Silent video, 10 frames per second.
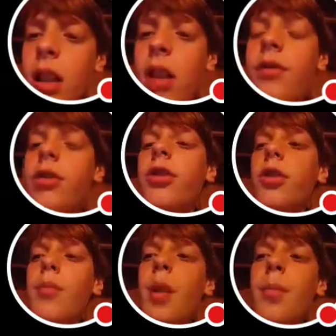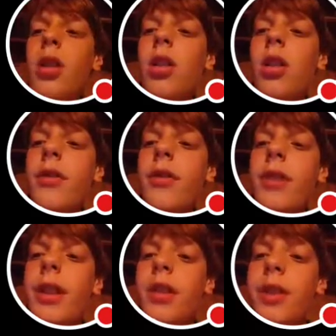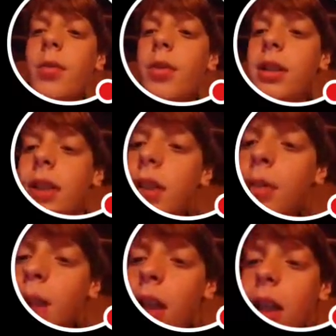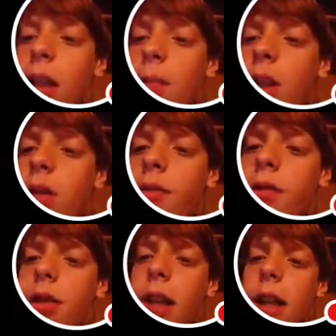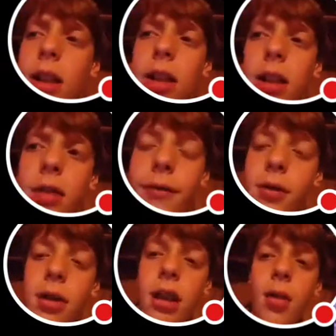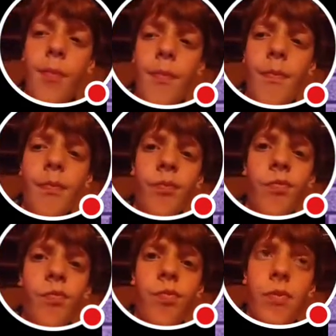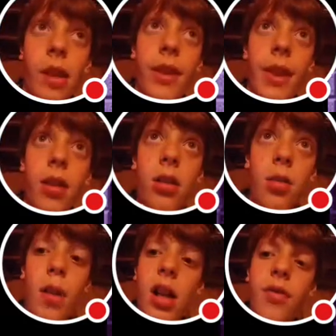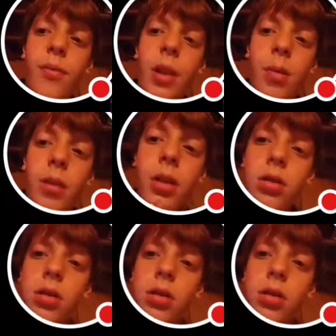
Can't really remember if there was like some kind of animation for that in the full game. I think there might have been, but